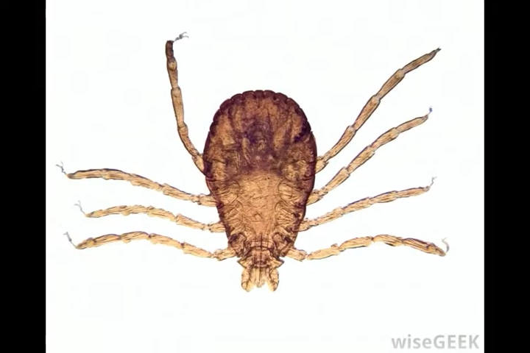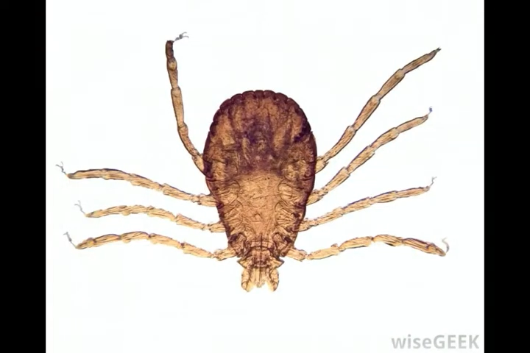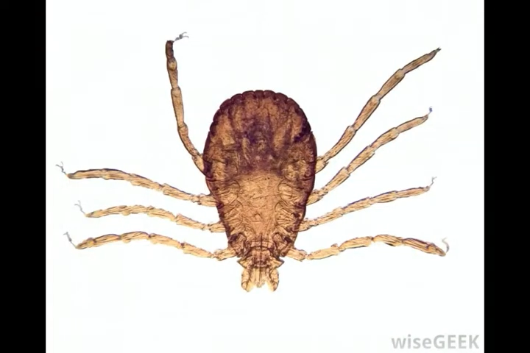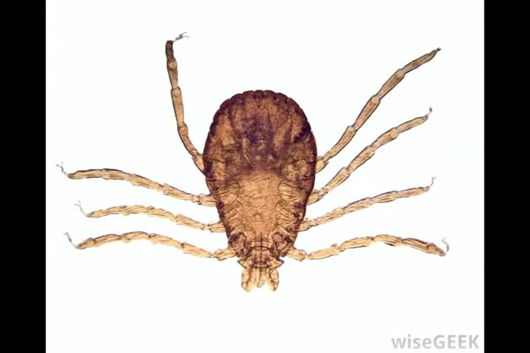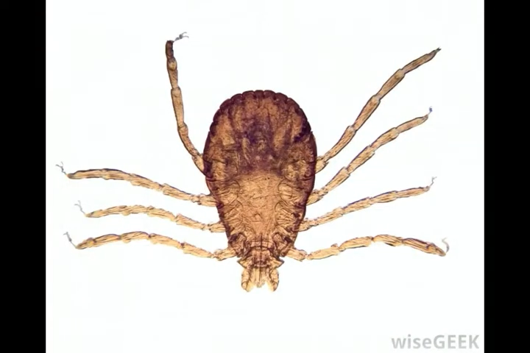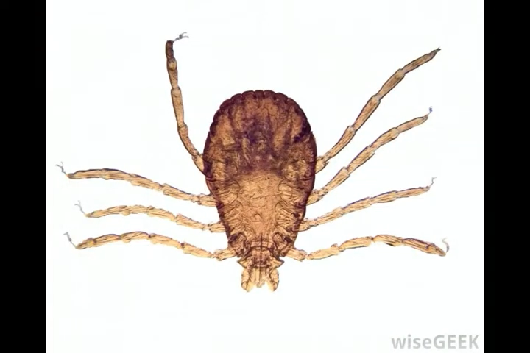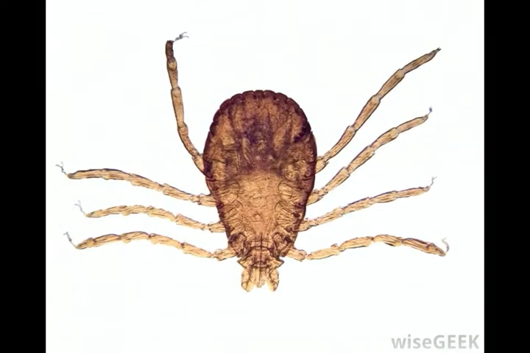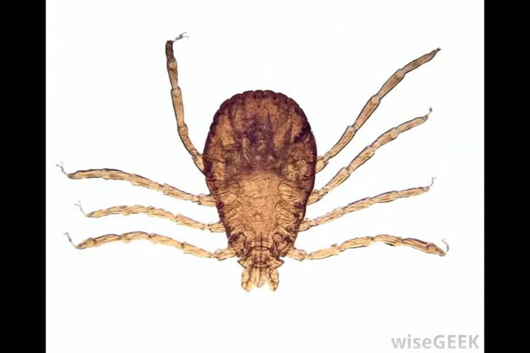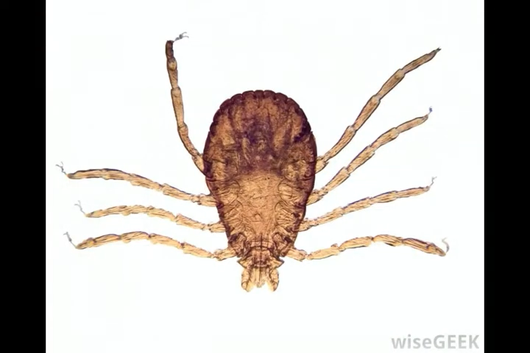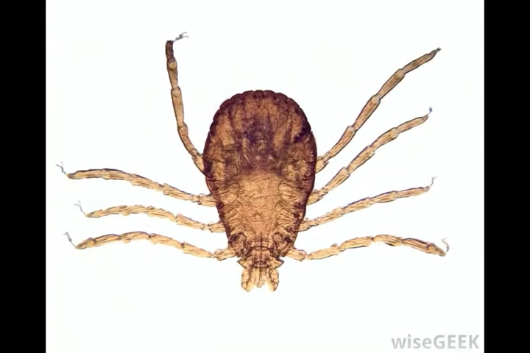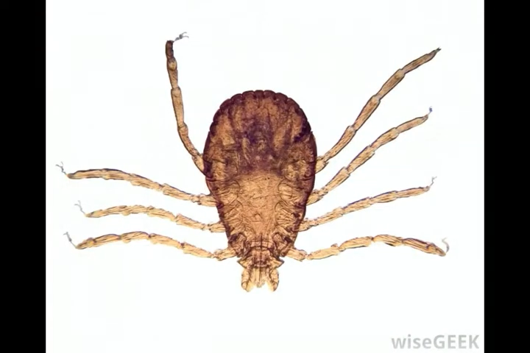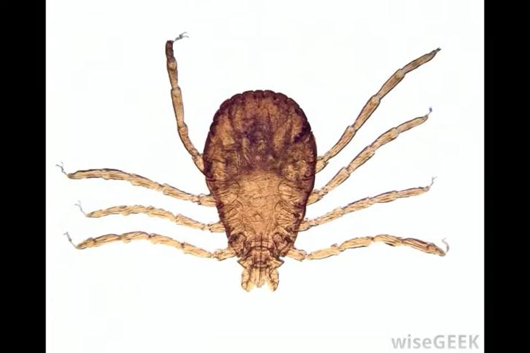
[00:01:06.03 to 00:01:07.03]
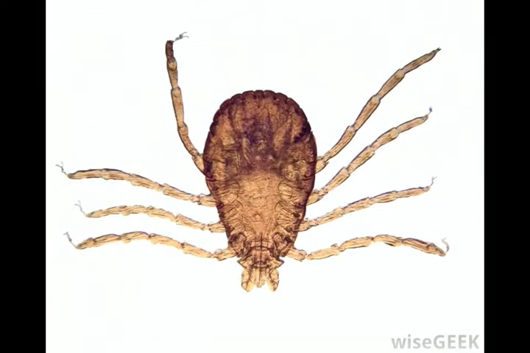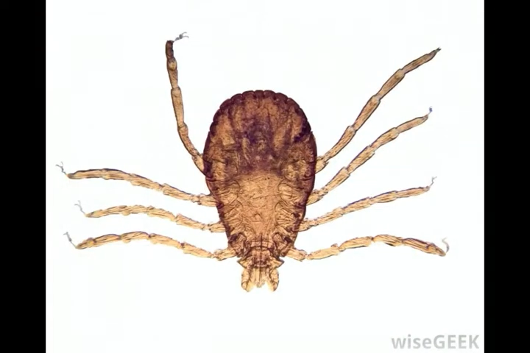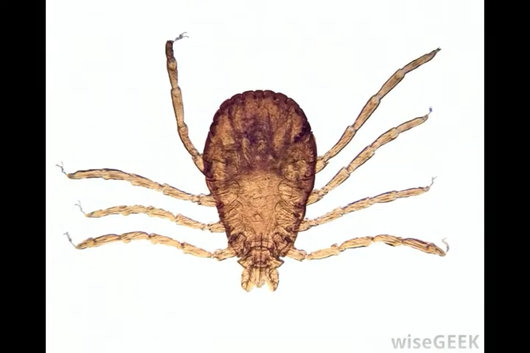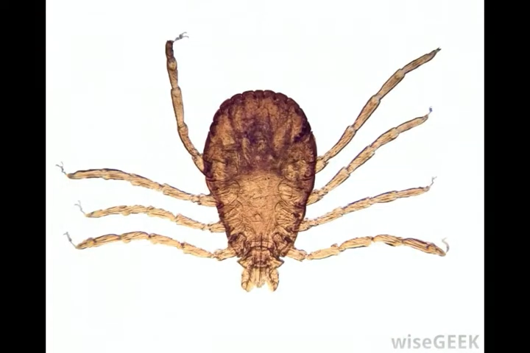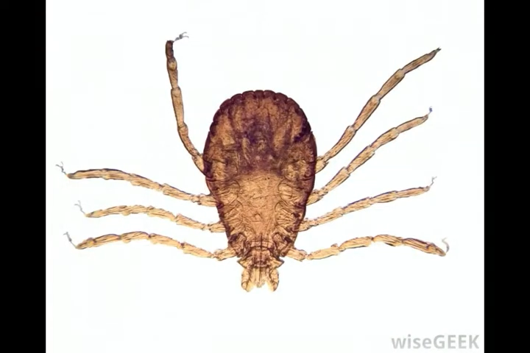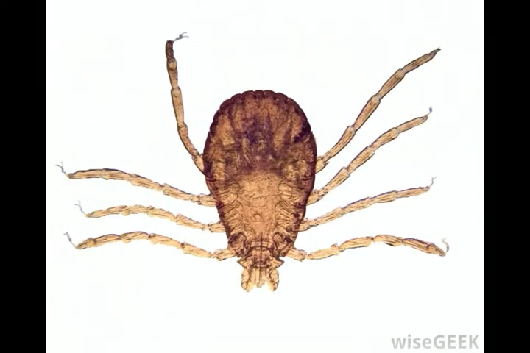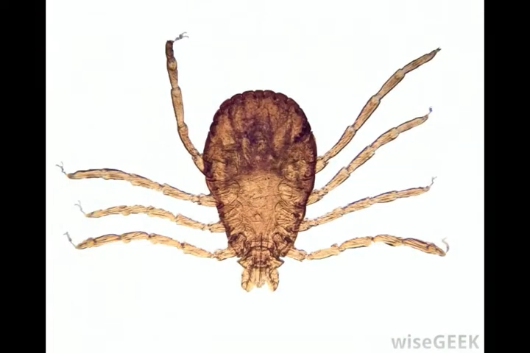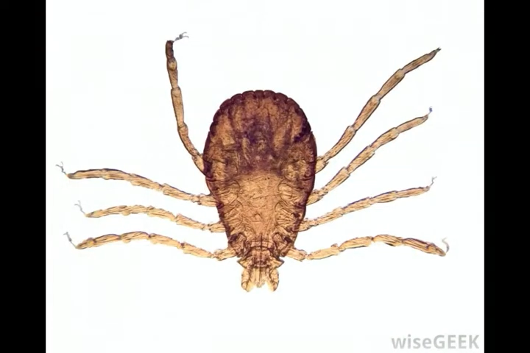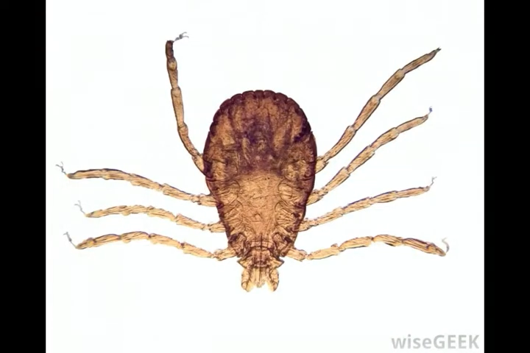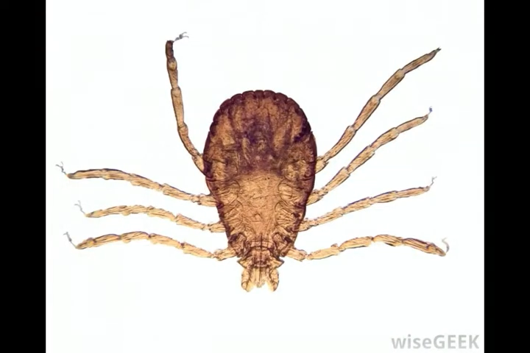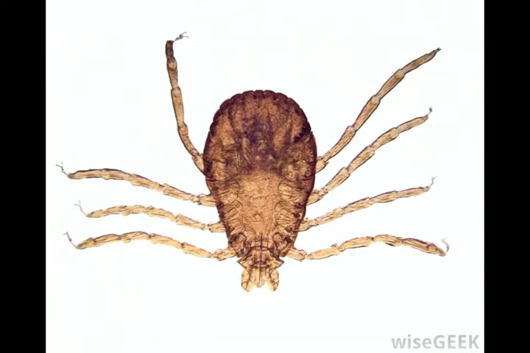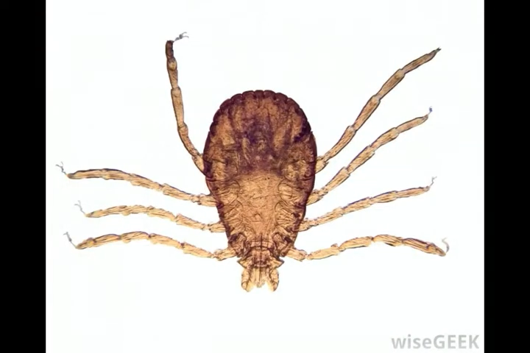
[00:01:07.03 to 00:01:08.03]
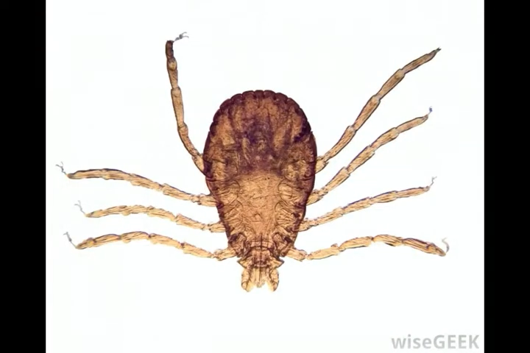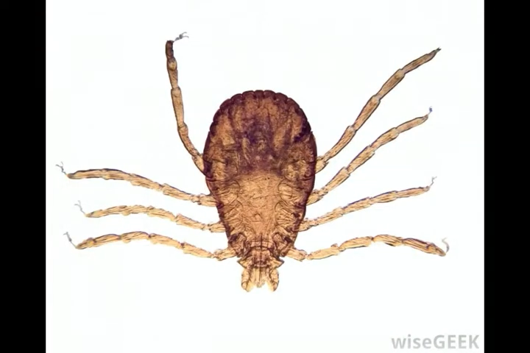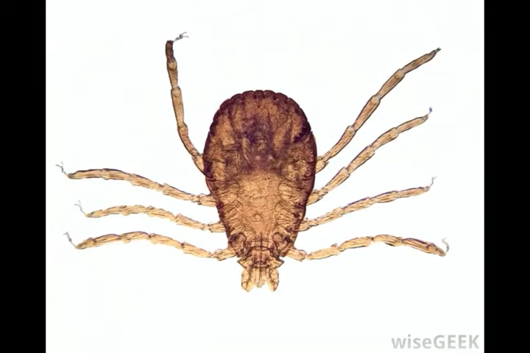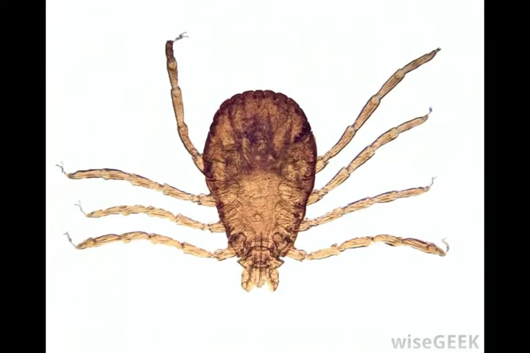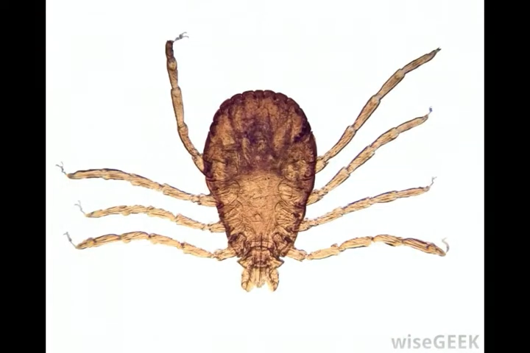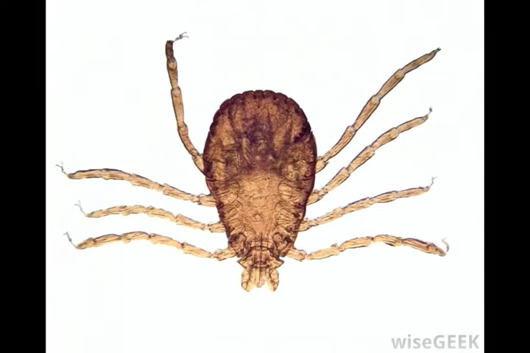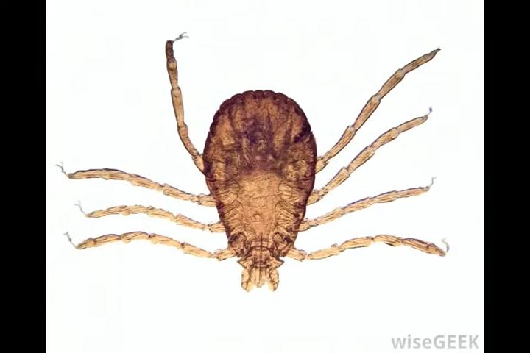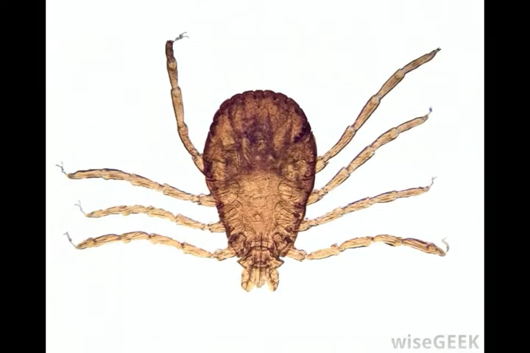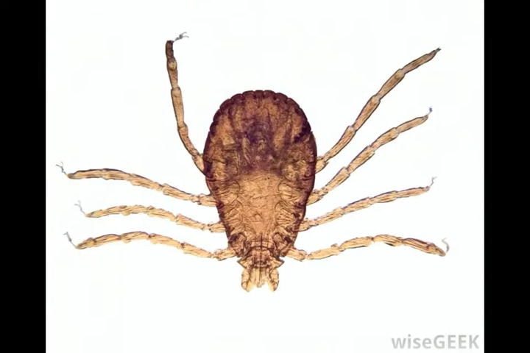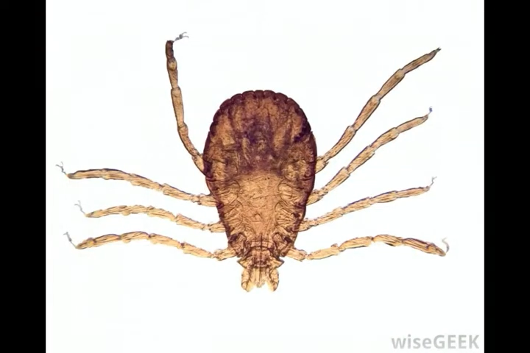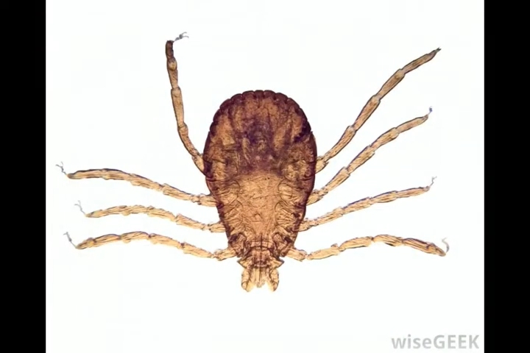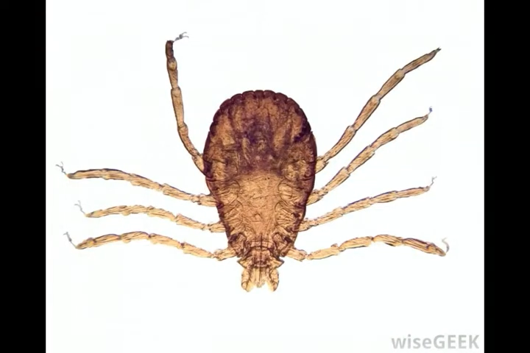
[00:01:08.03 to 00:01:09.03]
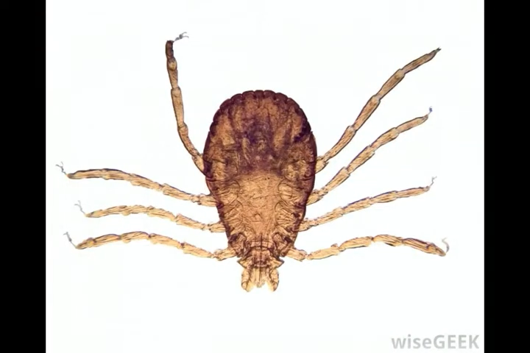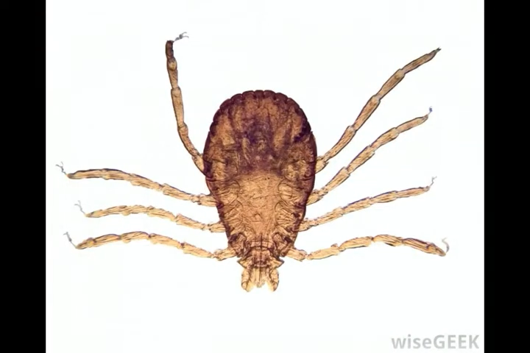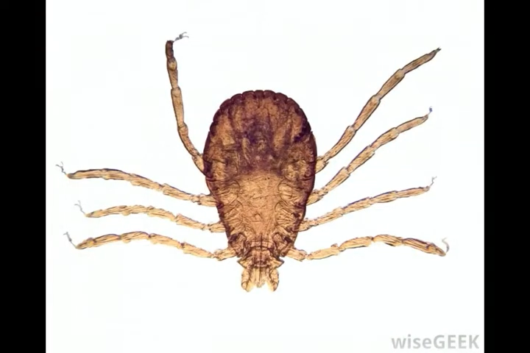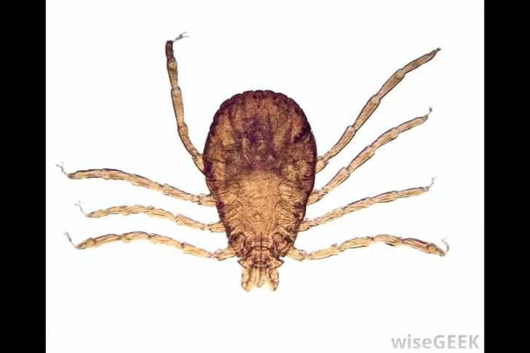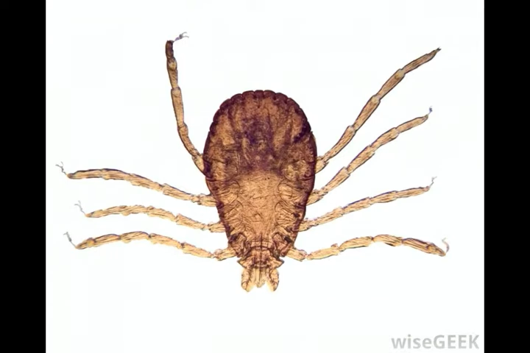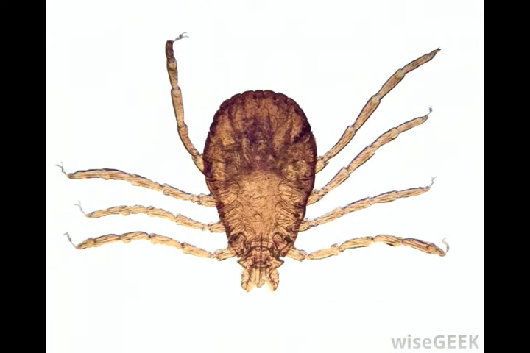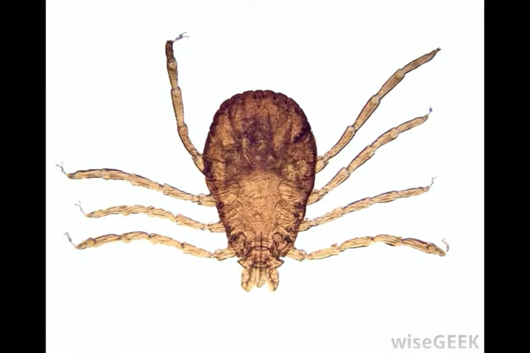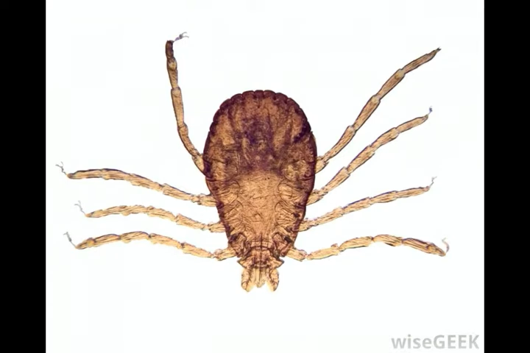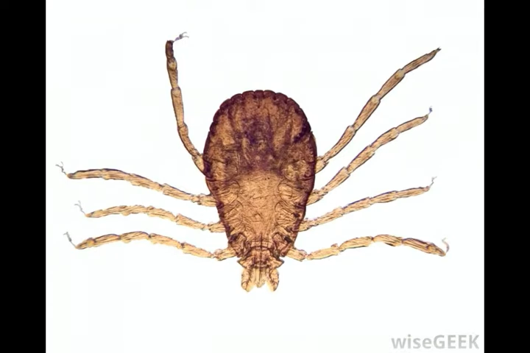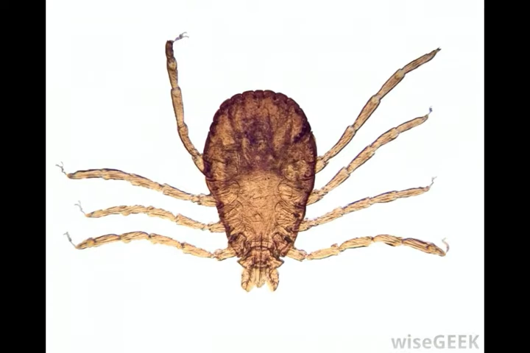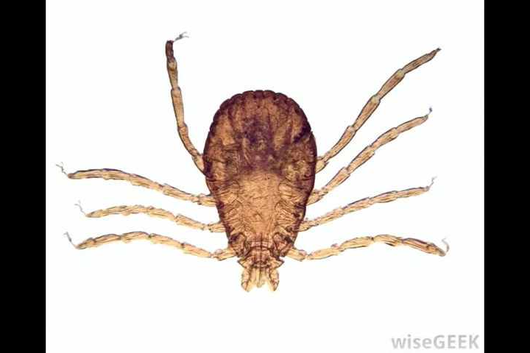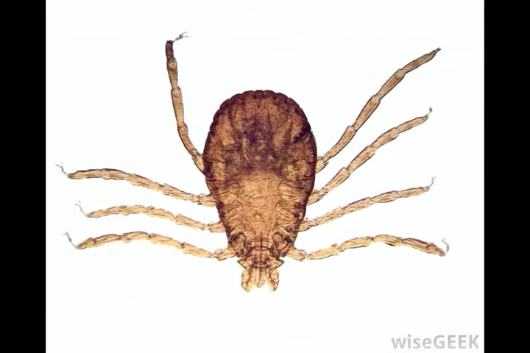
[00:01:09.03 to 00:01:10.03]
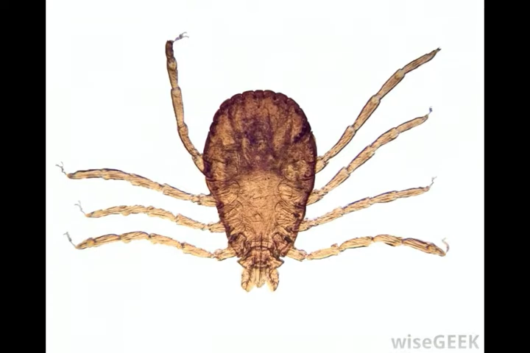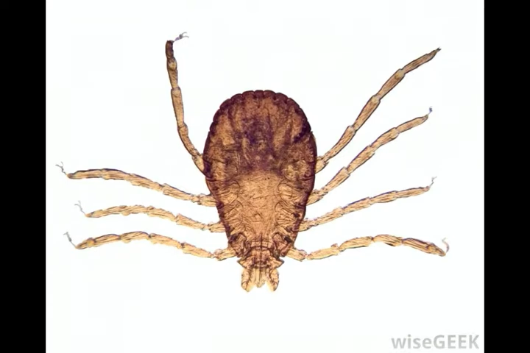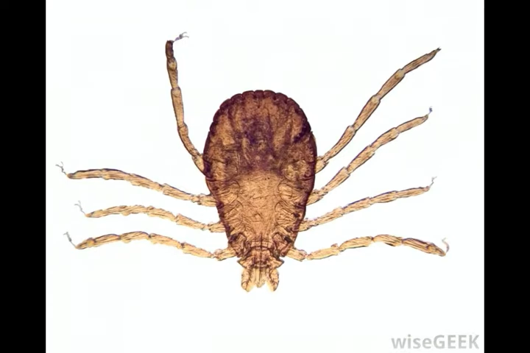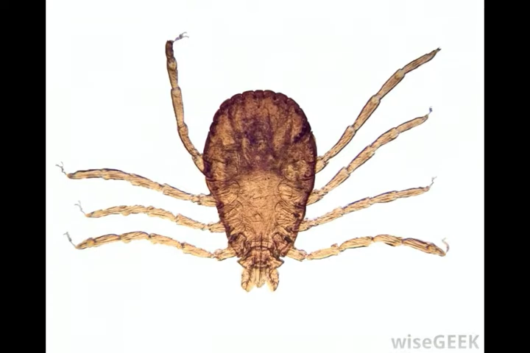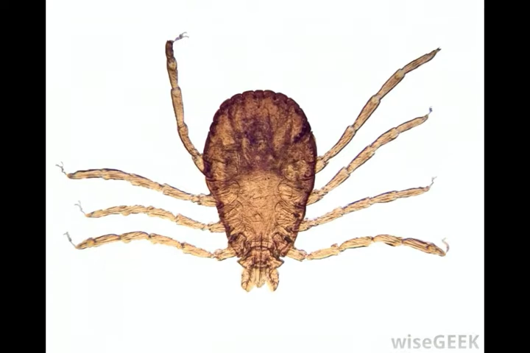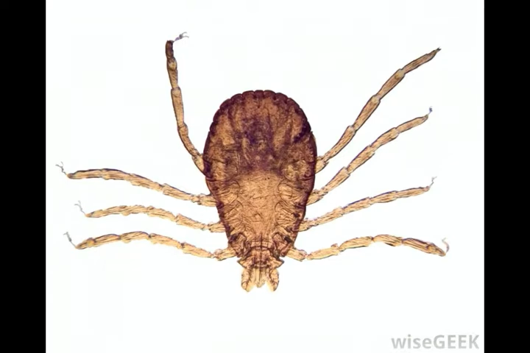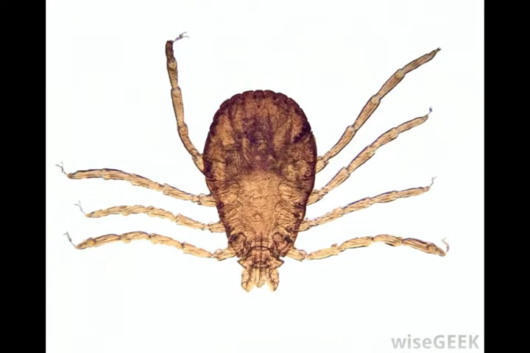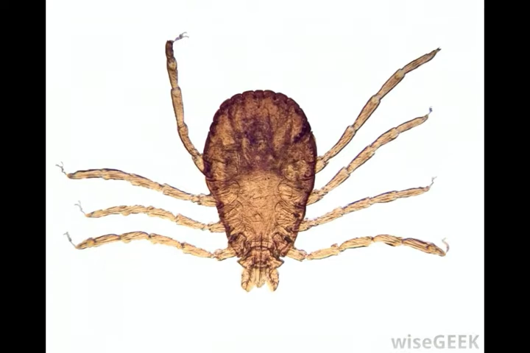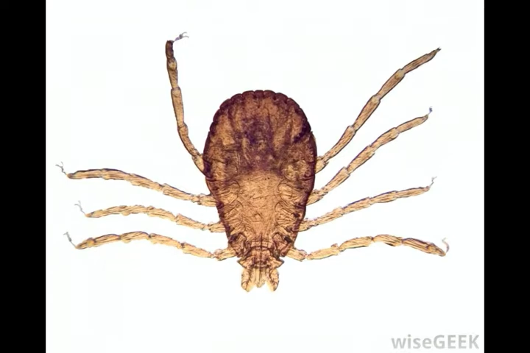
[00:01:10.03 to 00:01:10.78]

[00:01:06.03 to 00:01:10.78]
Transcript: Nobody's mouth can be seen.